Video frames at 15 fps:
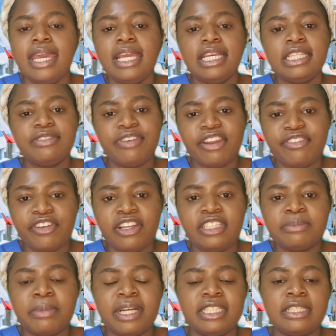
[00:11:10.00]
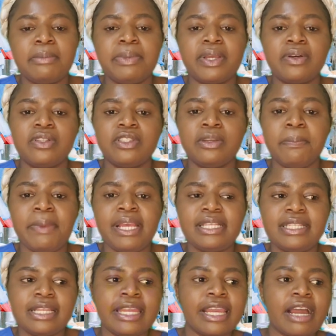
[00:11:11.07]
It's very demanding, because you're
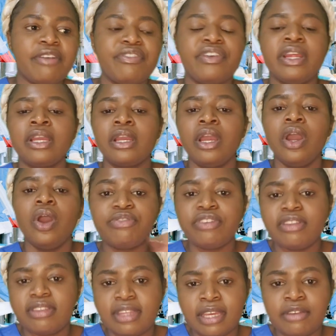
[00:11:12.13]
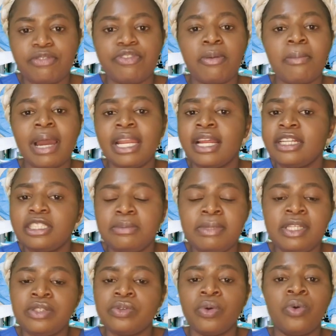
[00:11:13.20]
basically covering everything from anatomy
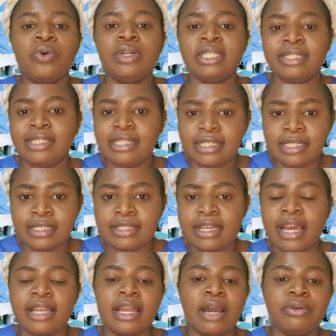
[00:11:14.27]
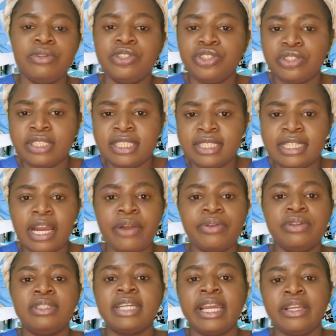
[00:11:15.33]
to all diseases, and how you treat it, how you
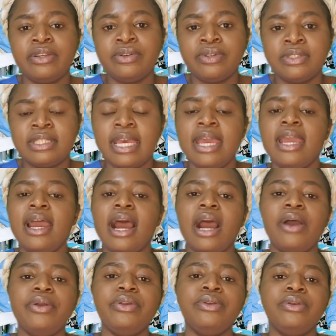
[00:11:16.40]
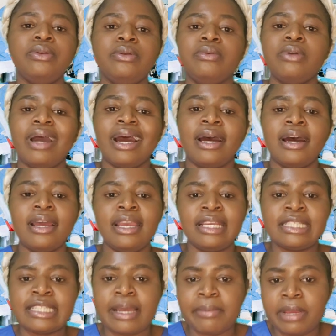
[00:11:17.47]
diagnose, how you
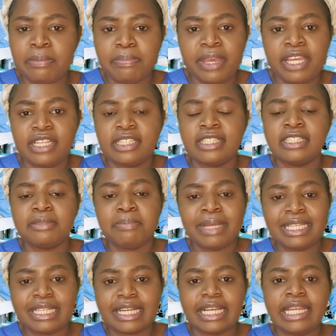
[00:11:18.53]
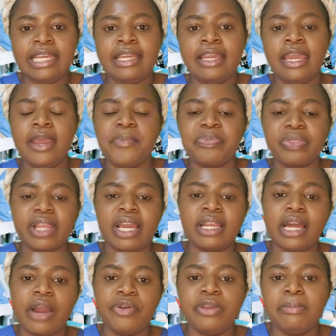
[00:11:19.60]
examine patients medically, and
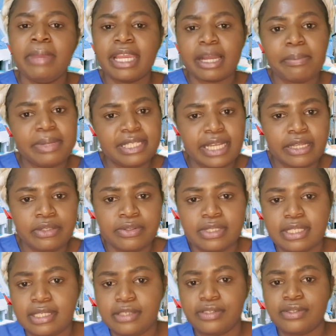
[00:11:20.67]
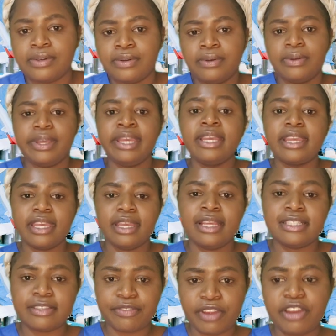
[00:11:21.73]
how you make up a diagnosis. So it
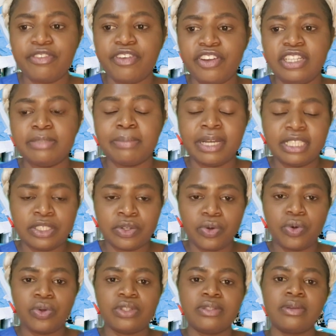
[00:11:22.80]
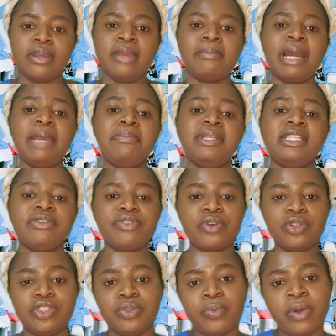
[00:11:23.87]
is a very demanding course, so it might be difficult
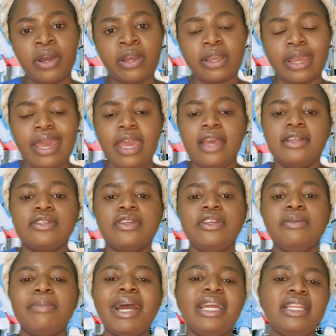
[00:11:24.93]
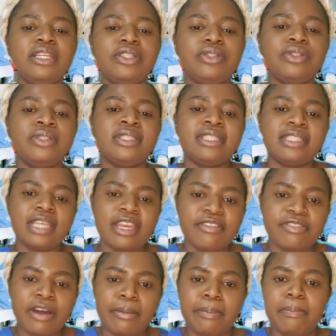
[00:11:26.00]
to work. So you might need to save
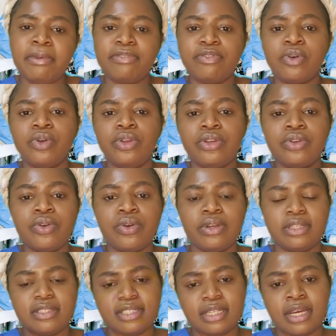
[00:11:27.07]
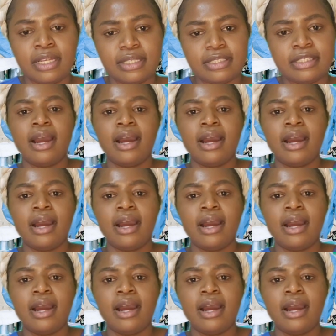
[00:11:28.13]
up before you go and start